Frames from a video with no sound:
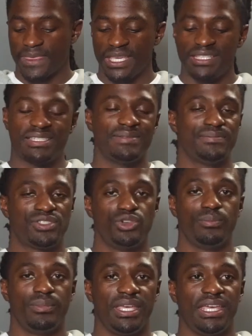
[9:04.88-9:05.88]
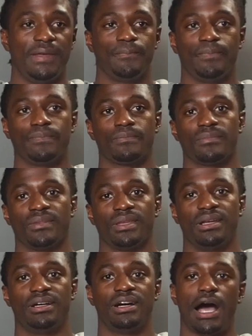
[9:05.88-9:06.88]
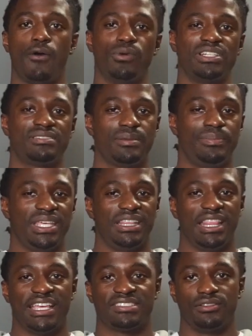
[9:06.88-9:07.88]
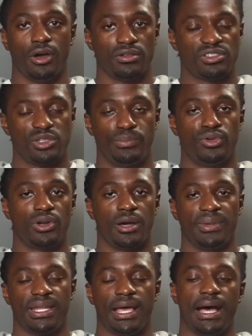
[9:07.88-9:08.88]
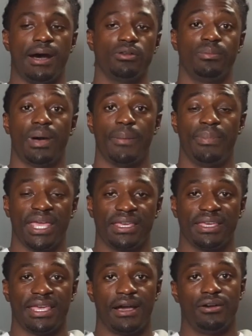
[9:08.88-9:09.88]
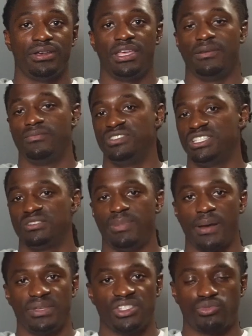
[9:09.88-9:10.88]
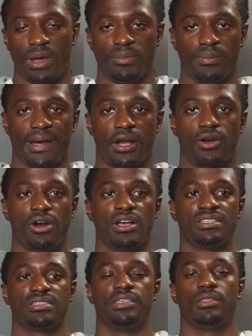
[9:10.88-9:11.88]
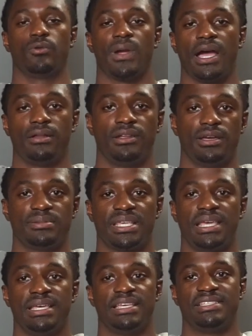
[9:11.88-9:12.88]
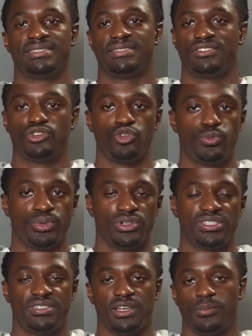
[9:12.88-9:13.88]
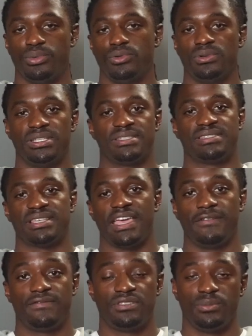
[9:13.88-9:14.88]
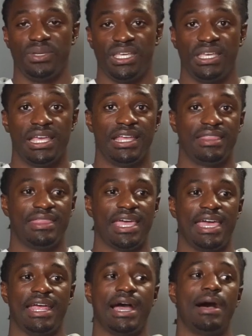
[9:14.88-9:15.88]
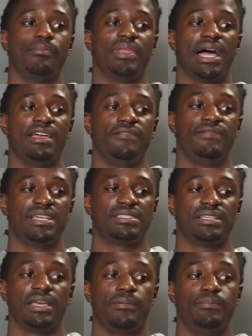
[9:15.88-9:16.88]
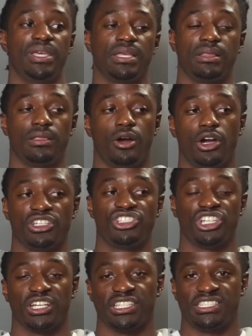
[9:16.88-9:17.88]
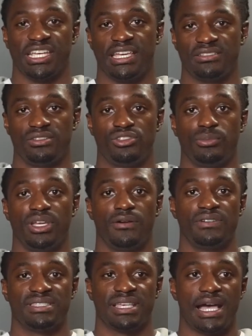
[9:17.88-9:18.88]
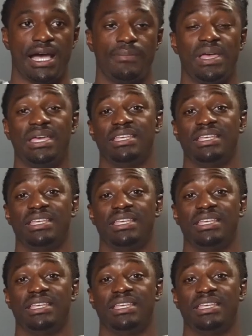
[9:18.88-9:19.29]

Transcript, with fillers: it's, to me, Uh, I want it to be less noticeable coming out of my bank account, and just by me swiping my cards and the roundups, it's super simple and safe to me that I'm not investing a big, large chunk of change into me over time.